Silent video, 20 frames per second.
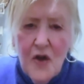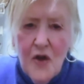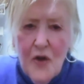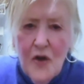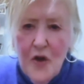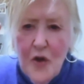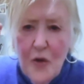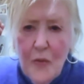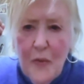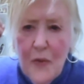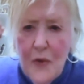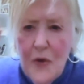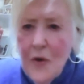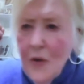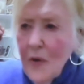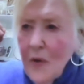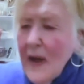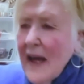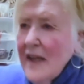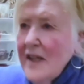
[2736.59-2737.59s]
you
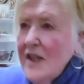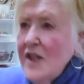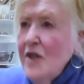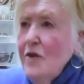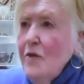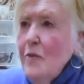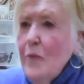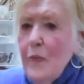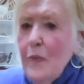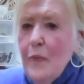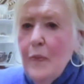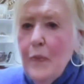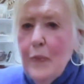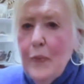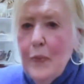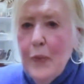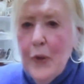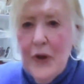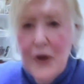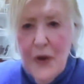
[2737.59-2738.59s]
get to
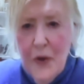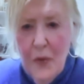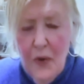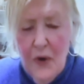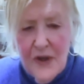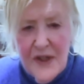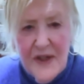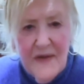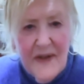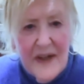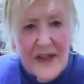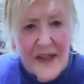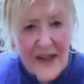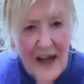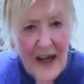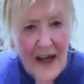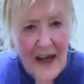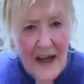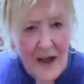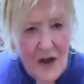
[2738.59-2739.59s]
put the worst of it
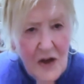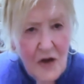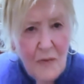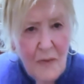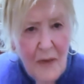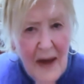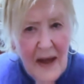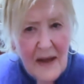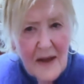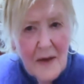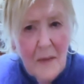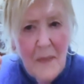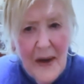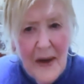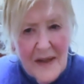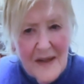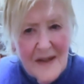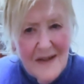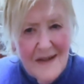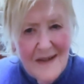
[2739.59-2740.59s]
aside, and you make the
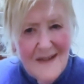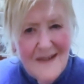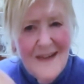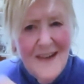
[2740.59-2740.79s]
best.